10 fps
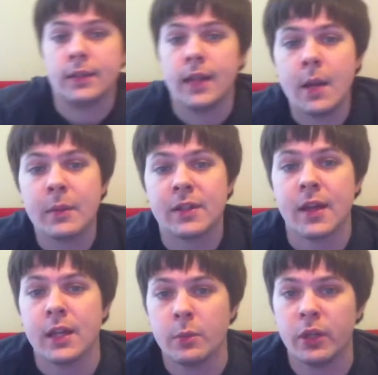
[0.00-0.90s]
Today I'm
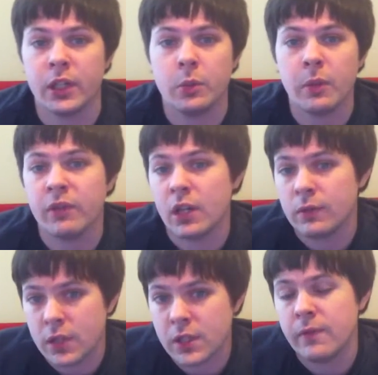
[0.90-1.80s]
excited to bring you my very
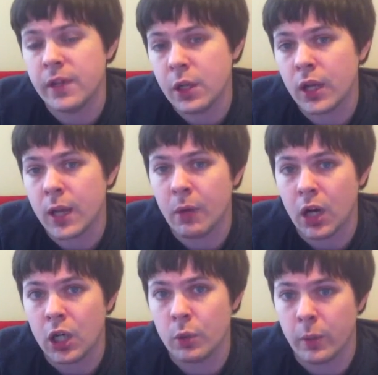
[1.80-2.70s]
first video game
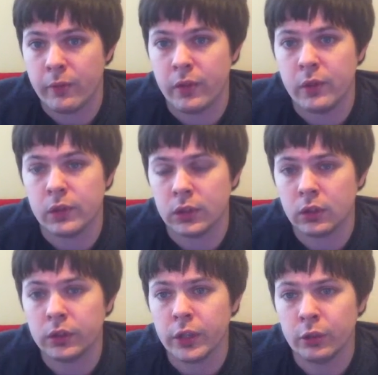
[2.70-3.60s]
hardware review for a
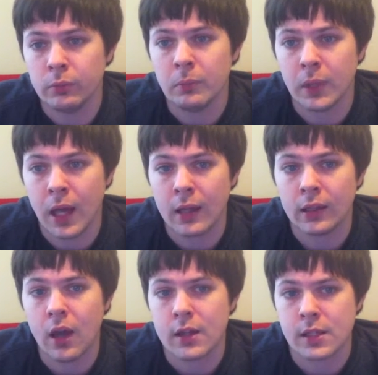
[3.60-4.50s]
little known but
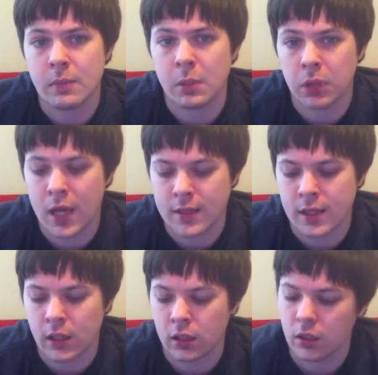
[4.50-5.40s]
highly awesome bit of
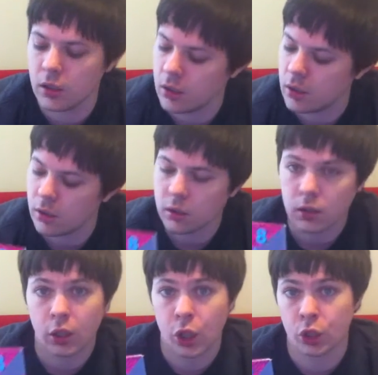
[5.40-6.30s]
plastic
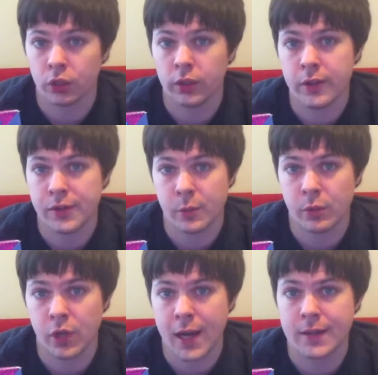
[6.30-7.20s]
called the
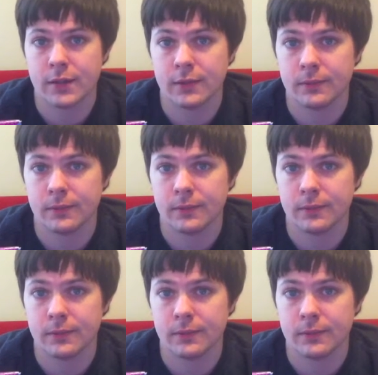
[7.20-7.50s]
Super 8.